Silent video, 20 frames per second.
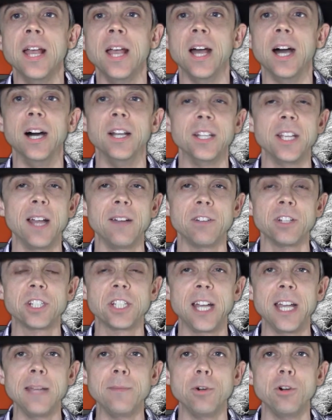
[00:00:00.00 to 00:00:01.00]
And the other
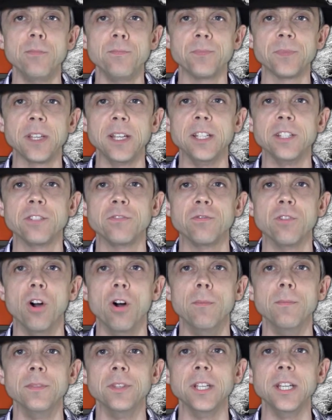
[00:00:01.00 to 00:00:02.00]
table is
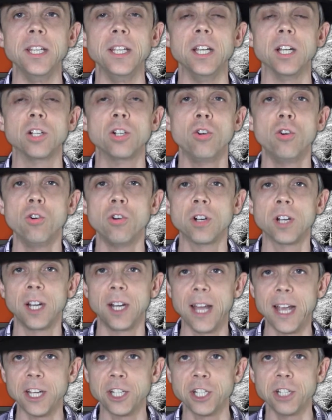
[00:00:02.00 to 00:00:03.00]
from the Core
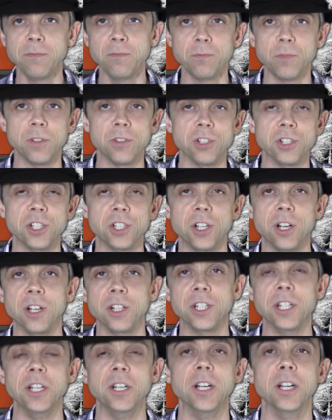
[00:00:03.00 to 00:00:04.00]
Collection. We've just
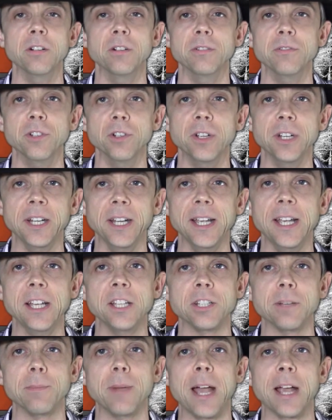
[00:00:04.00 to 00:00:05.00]
started reviewing here.
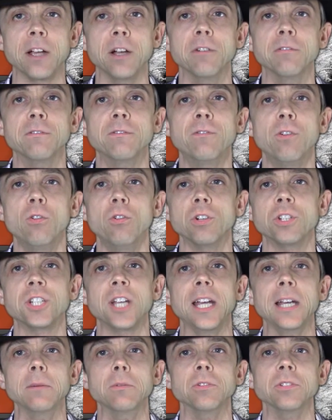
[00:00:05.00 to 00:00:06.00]
It's a pack of 4
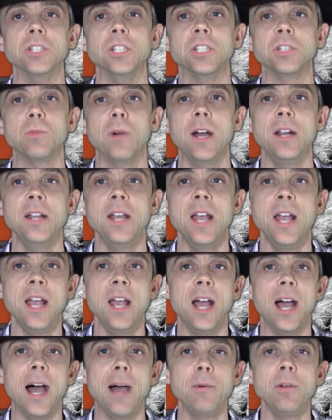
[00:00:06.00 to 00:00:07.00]
tables, this one.
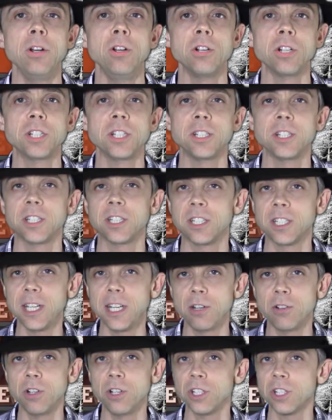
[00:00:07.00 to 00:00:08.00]
And we looked at
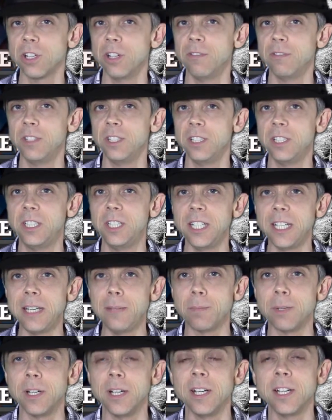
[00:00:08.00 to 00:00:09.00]
Secrets of the
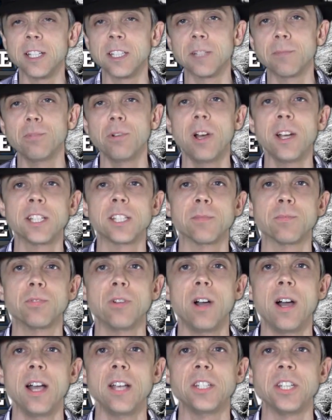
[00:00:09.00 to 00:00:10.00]
Deep. Surprise,
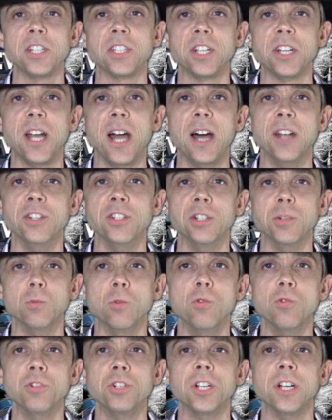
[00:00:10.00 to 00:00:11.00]
surprise, it's an
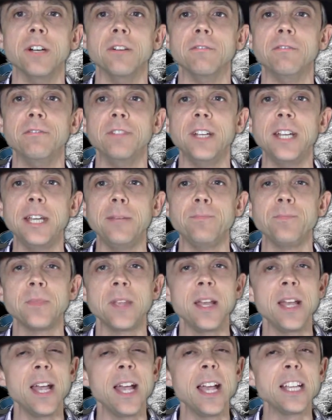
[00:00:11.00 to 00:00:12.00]
underwater theme.
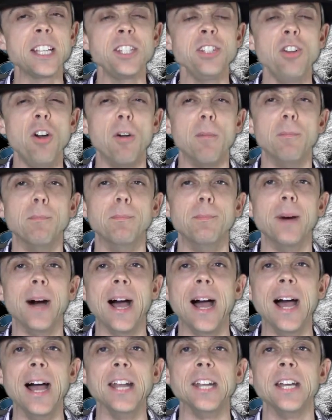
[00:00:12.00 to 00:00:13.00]
It's not
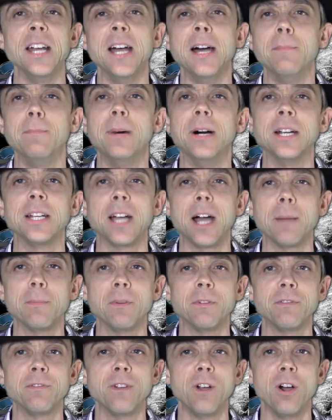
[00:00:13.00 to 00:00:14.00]
bad, but I
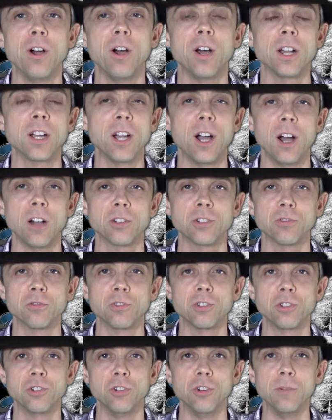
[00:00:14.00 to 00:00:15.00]
prefer
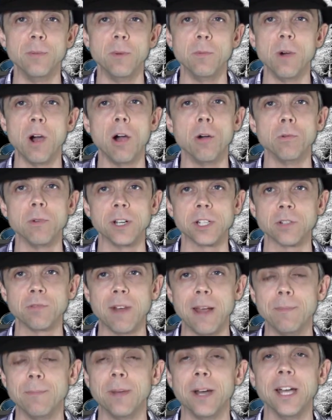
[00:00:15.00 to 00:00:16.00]
Castlestorm and Wild West
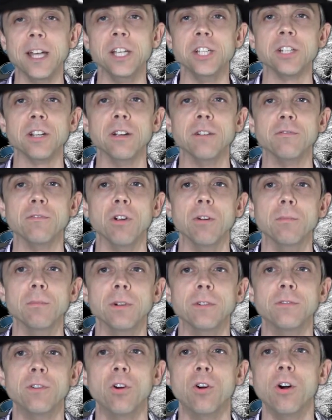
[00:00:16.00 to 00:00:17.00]
Rampage from
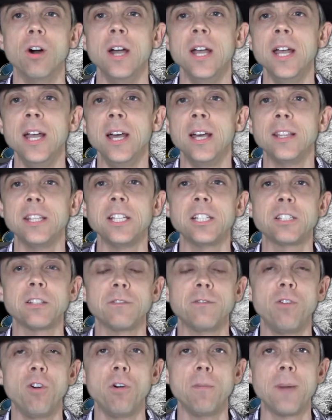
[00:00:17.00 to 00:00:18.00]
before. This
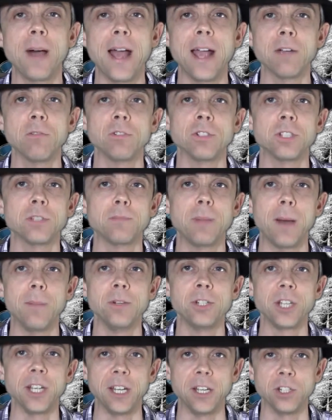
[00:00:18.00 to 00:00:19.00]
4-pack was
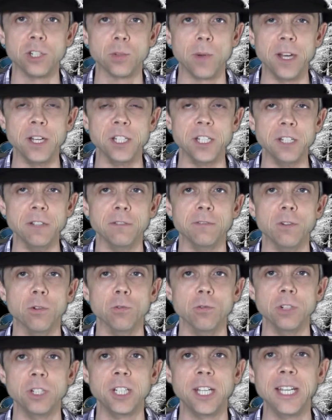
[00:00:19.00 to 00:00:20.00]
published in
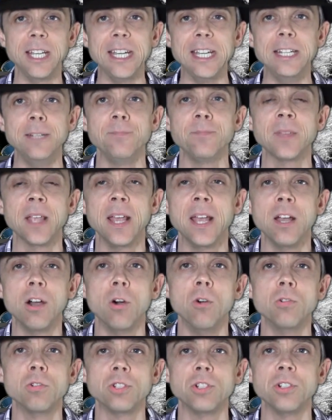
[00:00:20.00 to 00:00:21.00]
2014.
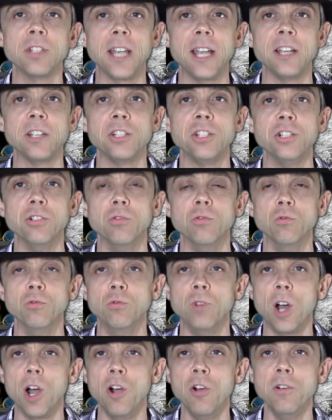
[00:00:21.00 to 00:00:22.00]
Also gets you
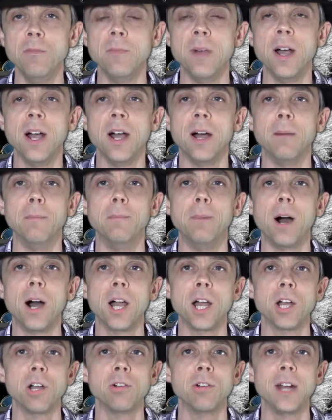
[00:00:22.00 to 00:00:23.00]
Rome,
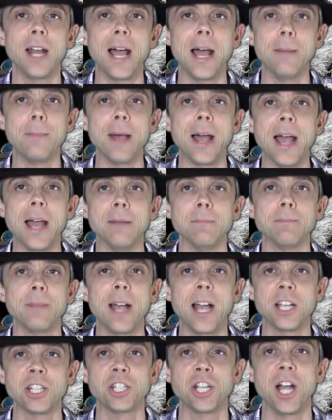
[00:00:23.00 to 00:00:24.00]
Biolab and
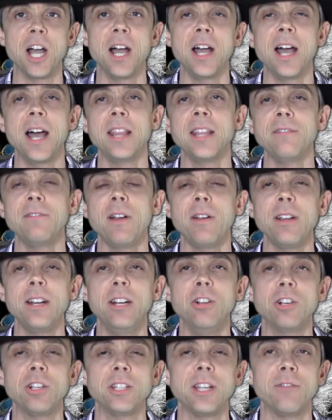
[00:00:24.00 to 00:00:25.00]
Pasha, and they're very
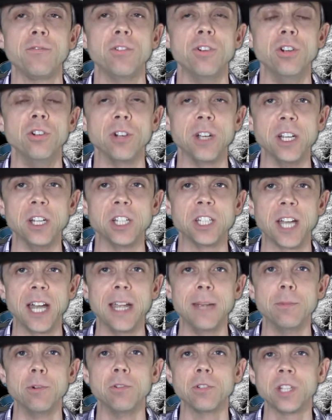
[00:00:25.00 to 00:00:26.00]
different looking
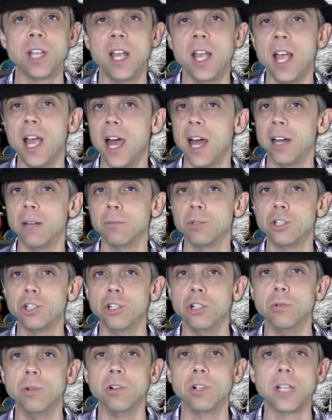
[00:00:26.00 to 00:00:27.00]
tables, and I'm
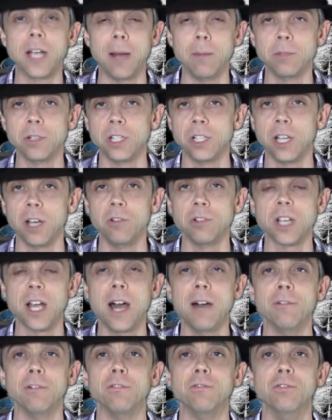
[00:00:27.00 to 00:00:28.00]
sure we'll come to those
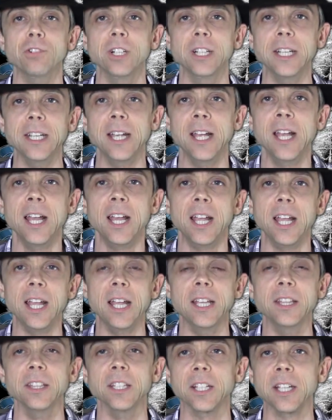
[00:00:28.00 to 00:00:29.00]
other 3
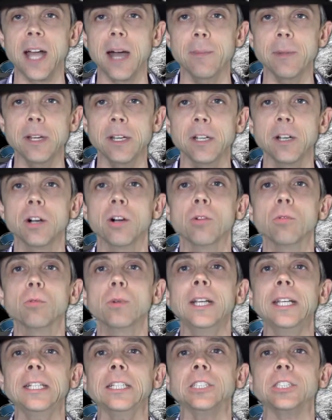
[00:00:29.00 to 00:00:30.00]
in the coming
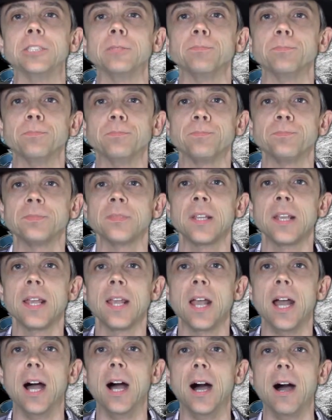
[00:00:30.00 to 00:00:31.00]
weeks.
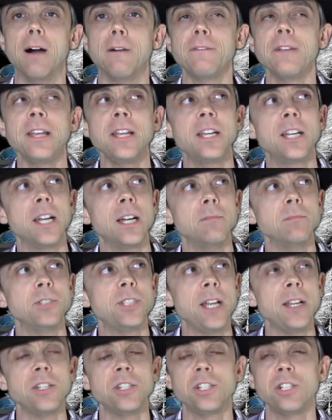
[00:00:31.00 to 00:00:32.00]
I think
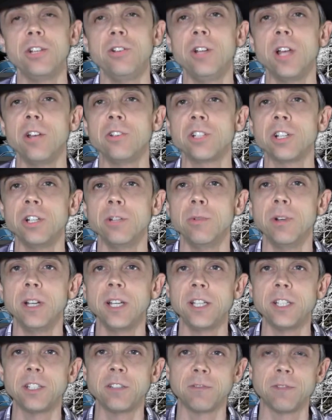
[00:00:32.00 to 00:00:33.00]
Zen Studios are going to
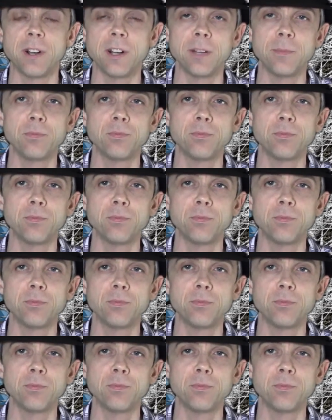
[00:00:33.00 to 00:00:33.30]
release very